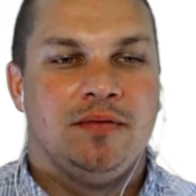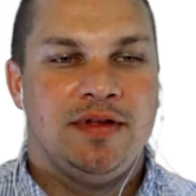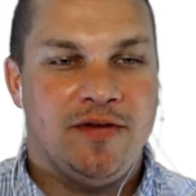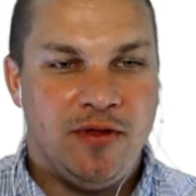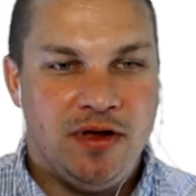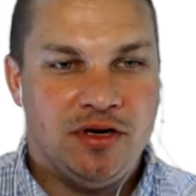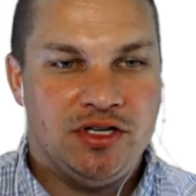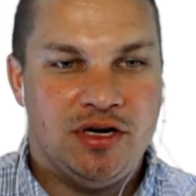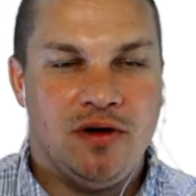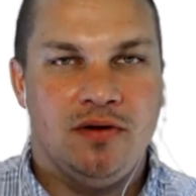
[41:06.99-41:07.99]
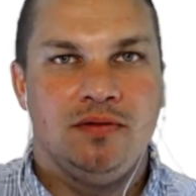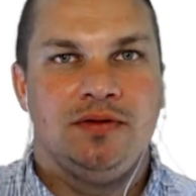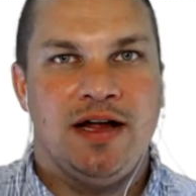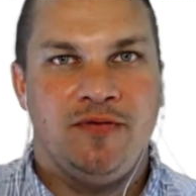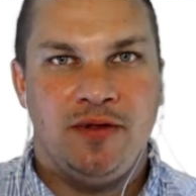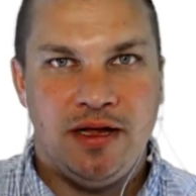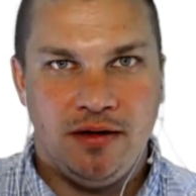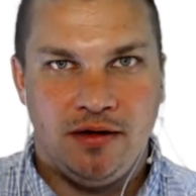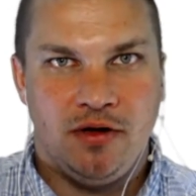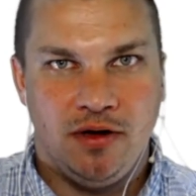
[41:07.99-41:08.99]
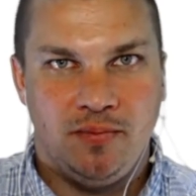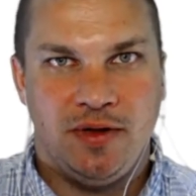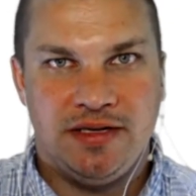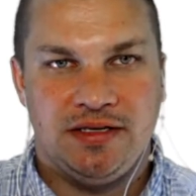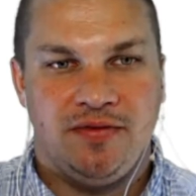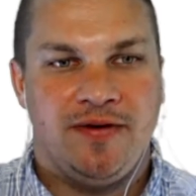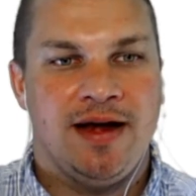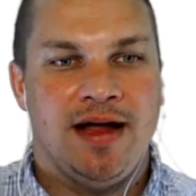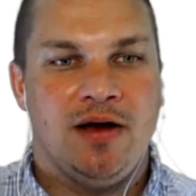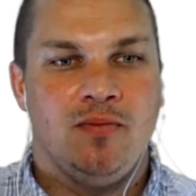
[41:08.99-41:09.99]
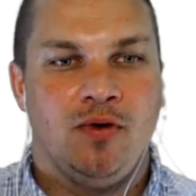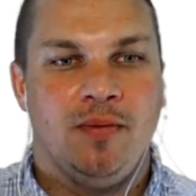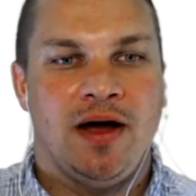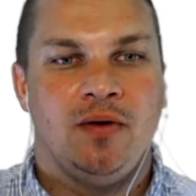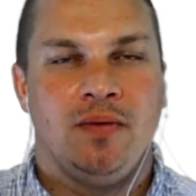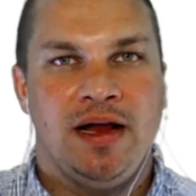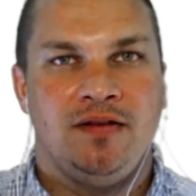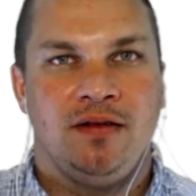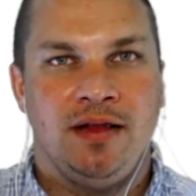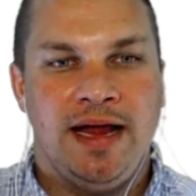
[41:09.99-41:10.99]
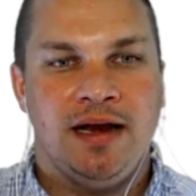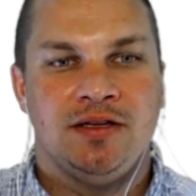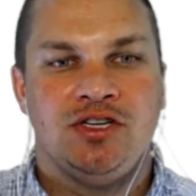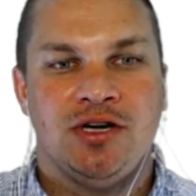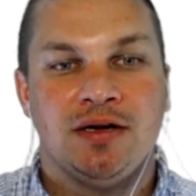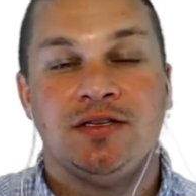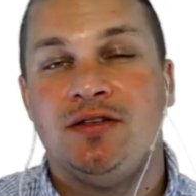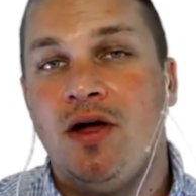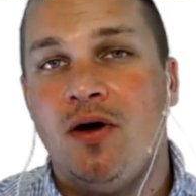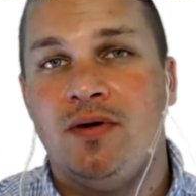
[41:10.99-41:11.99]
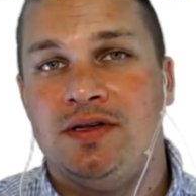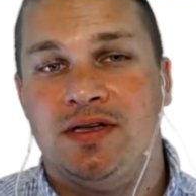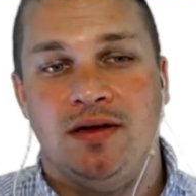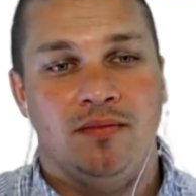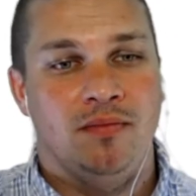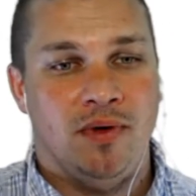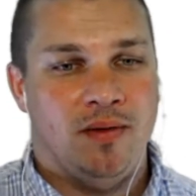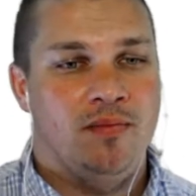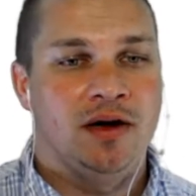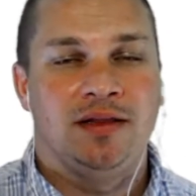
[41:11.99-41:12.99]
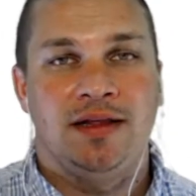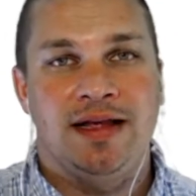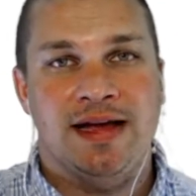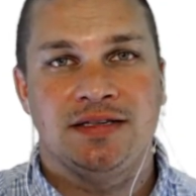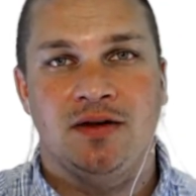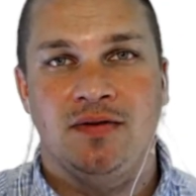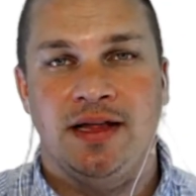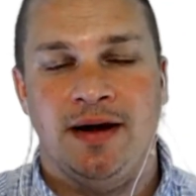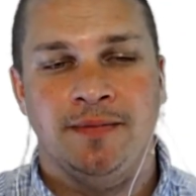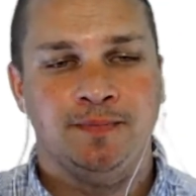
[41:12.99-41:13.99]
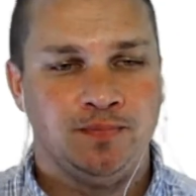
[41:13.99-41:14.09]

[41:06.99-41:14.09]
Definitely good show. Definitely good place to find out more about rates and lanes. Chuck Snow is a monthly guest over there.